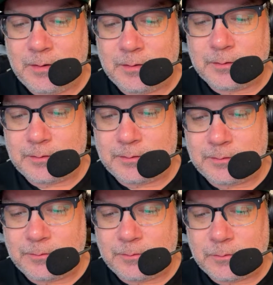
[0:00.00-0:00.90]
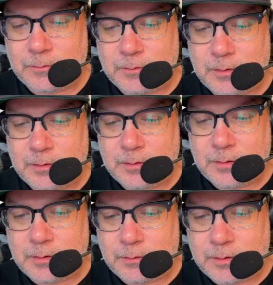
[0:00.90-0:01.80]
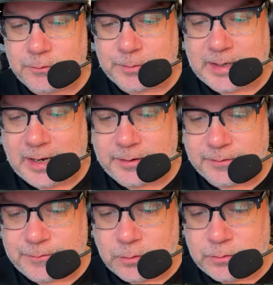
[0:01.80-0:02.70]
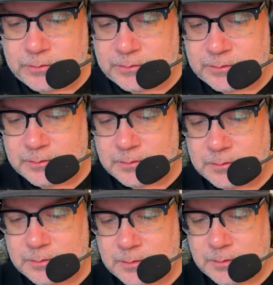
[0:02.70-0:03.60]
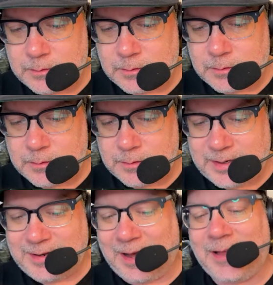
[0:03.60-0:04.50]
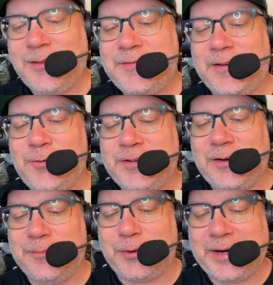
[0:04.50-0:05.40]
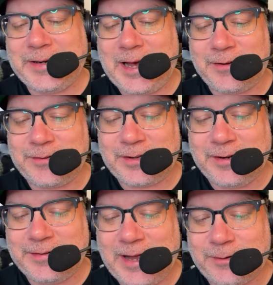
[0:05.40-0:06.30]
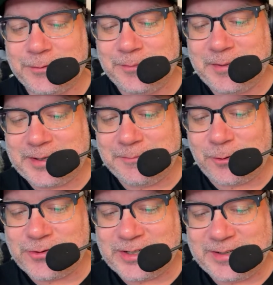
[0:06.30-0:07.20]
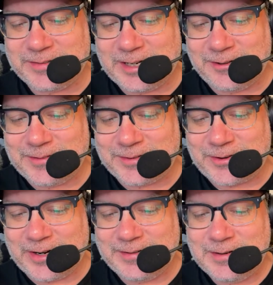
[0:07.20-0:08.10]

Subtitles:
What else we got here, folks? I love everyone telling Brandy how to say tackle somebody in Portuguese now. That's great.